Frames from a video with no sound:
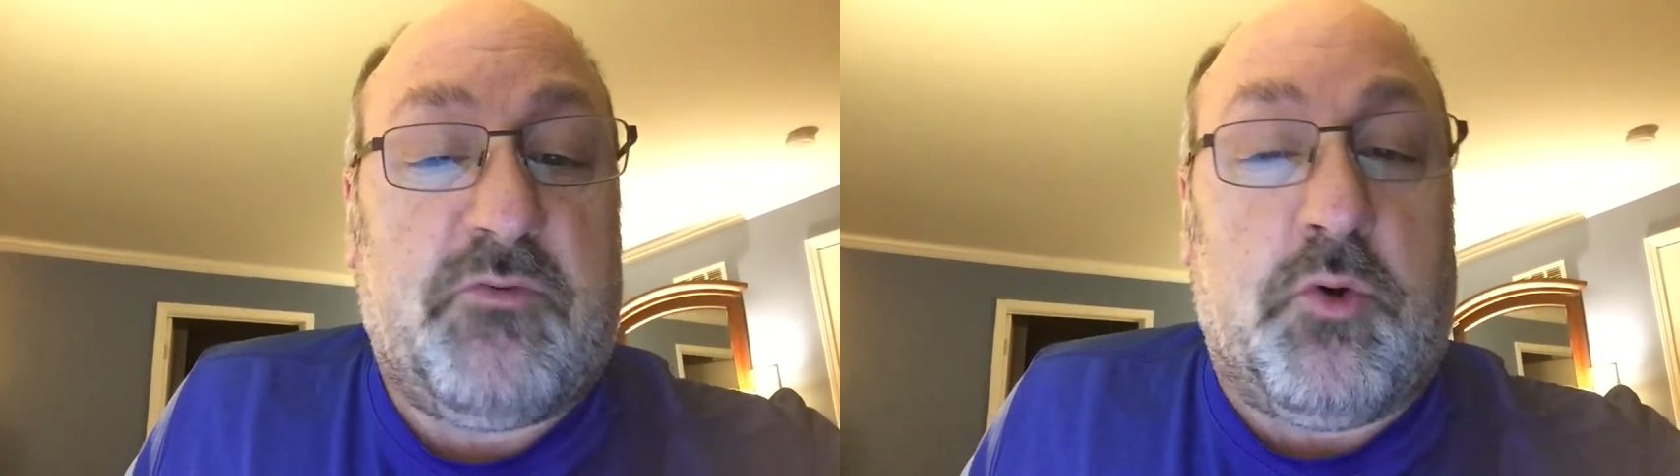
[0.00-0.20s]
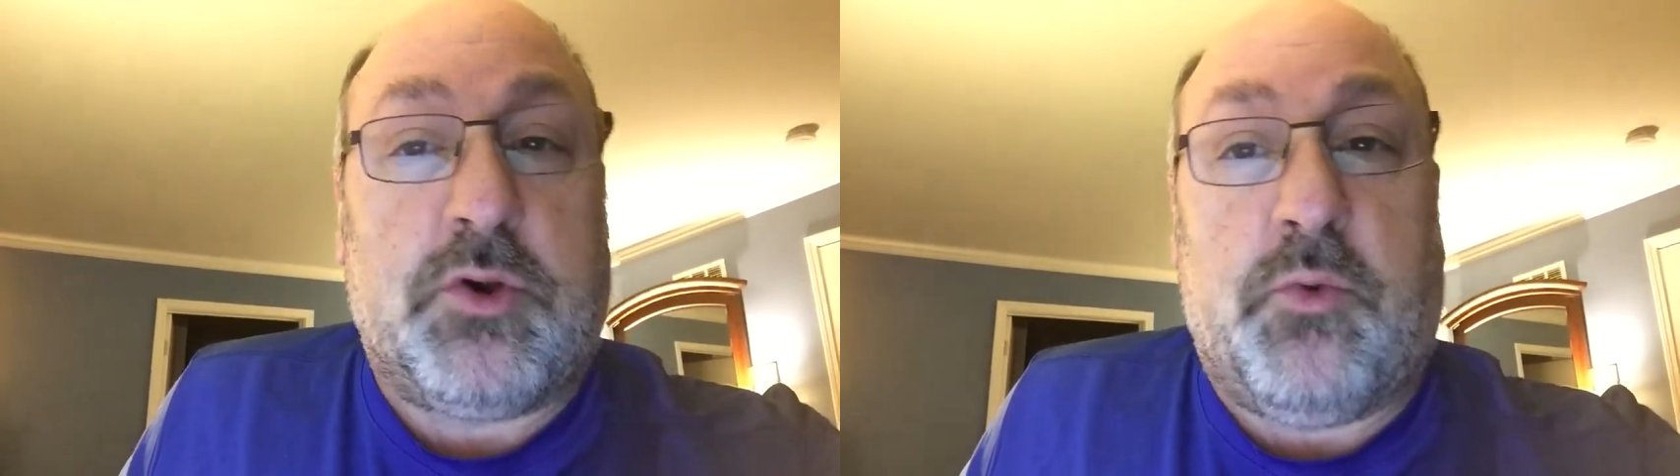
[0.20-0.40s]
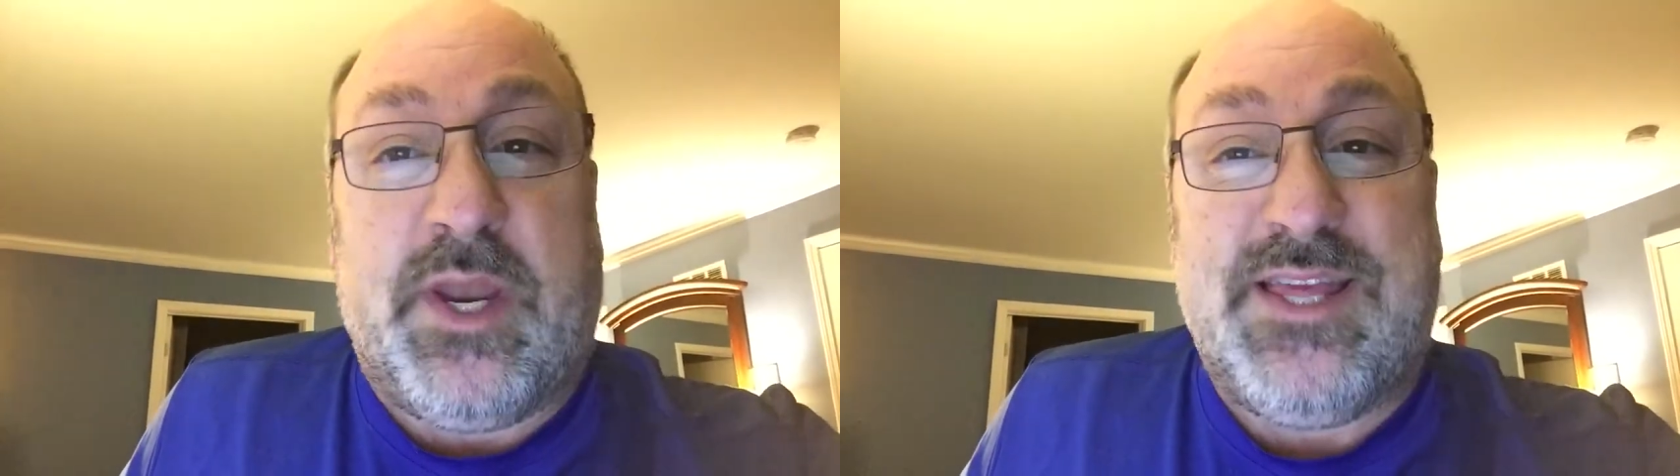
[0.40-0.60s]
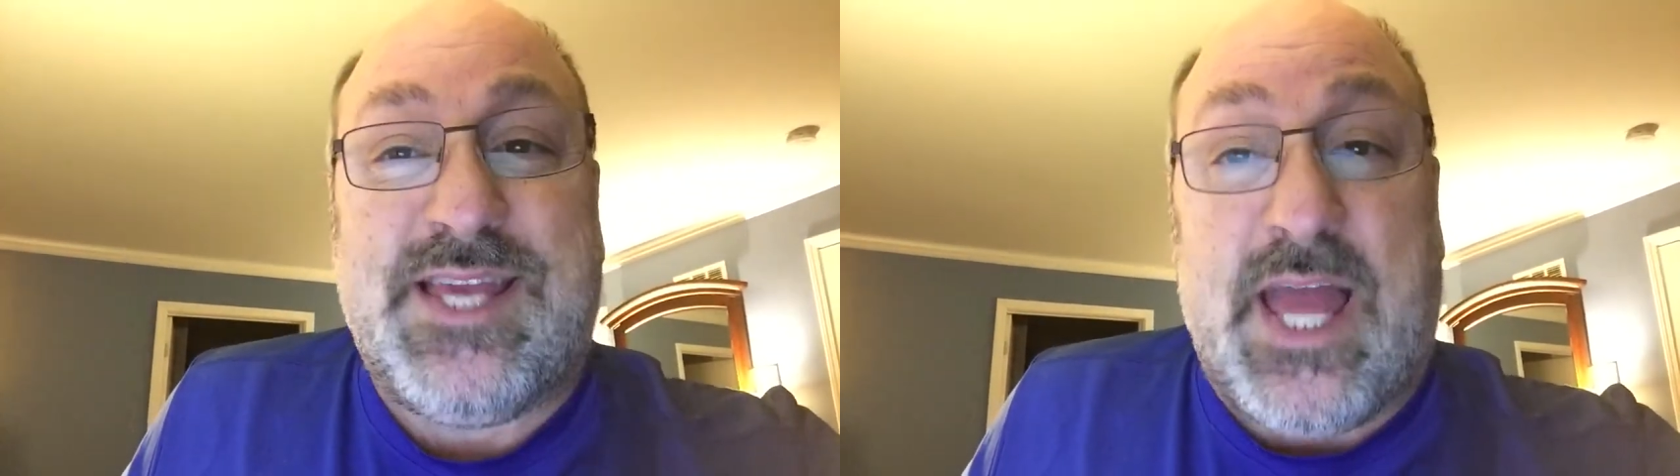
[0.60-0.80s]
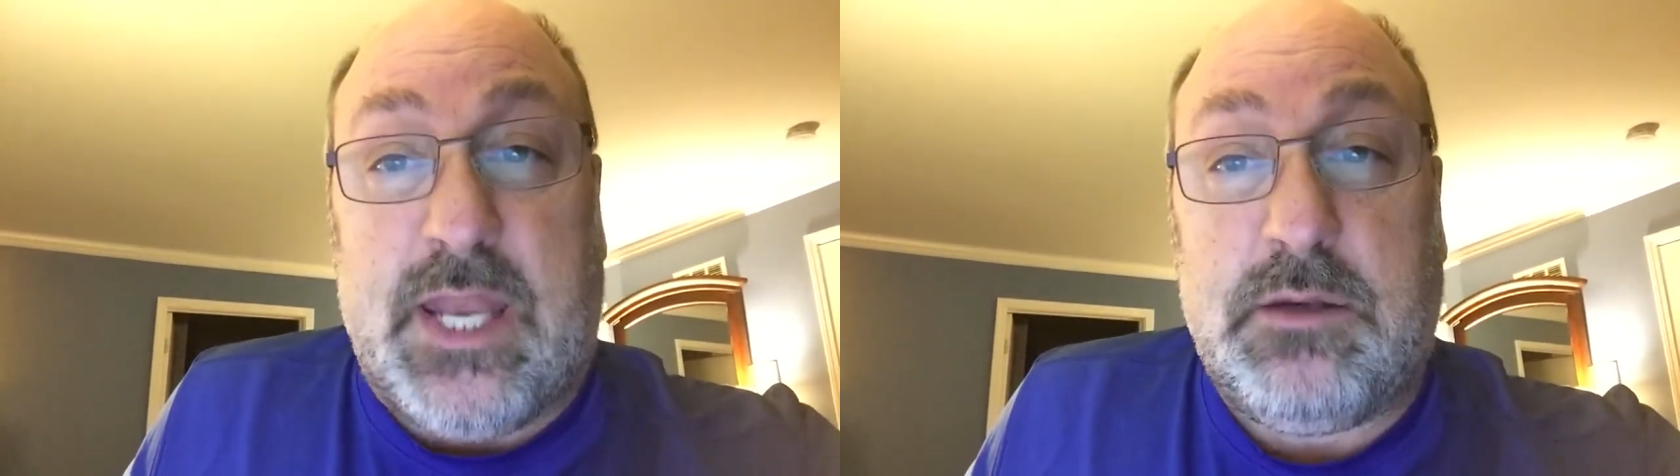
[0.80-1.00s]
for
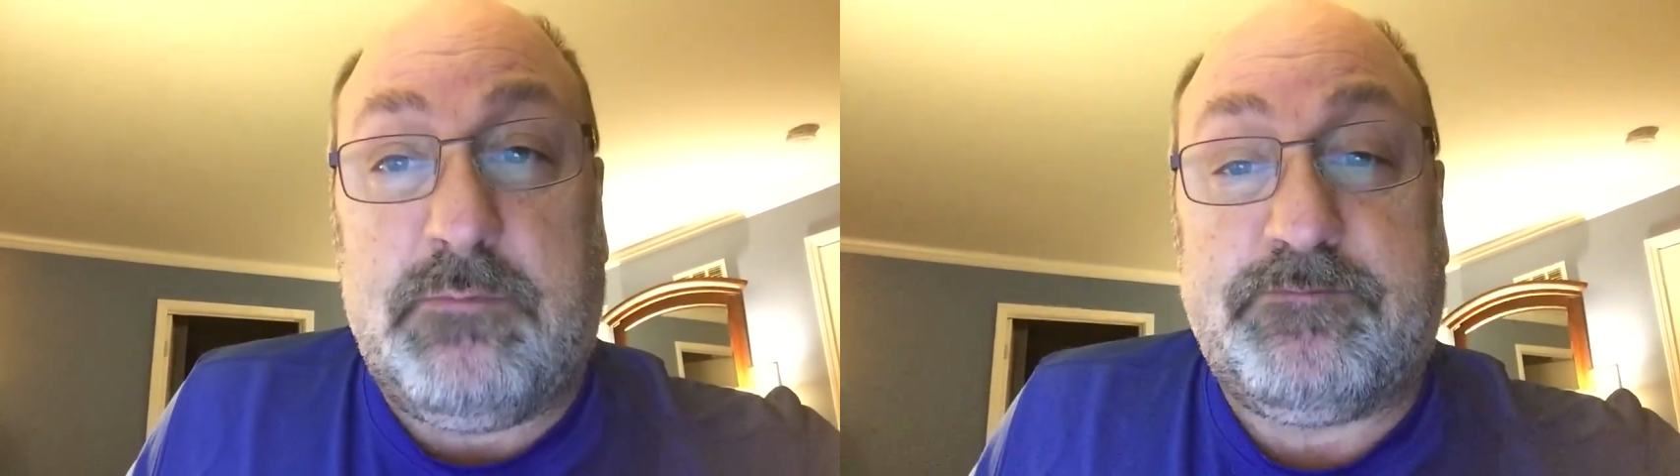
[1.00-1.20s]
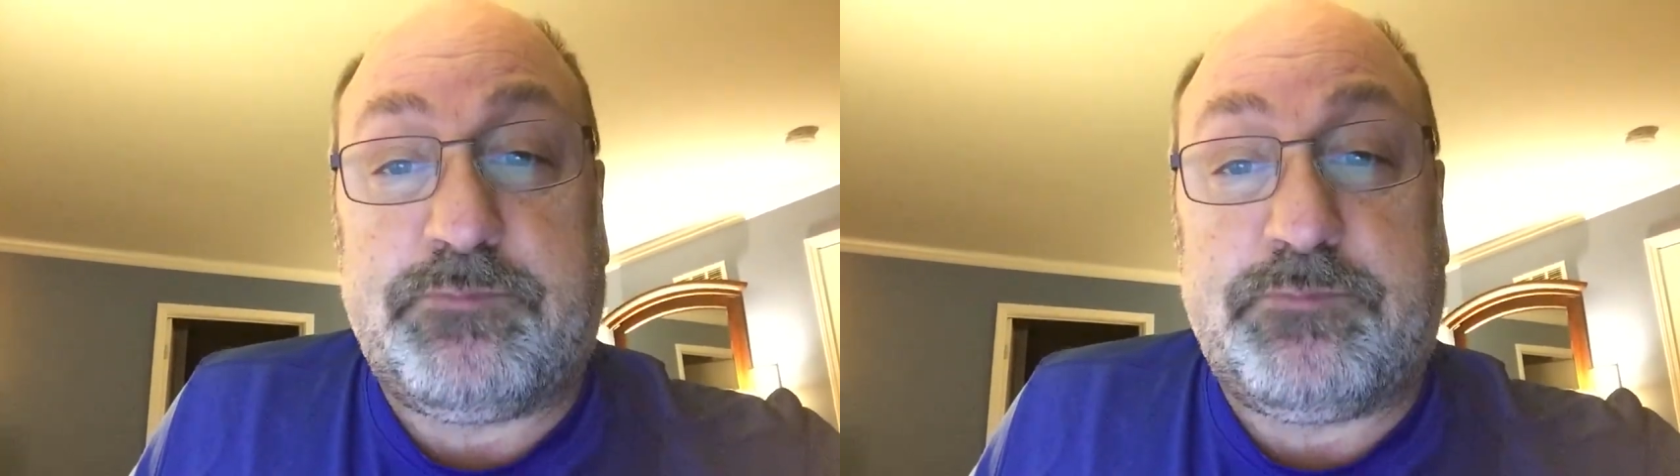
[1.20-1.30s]
2010.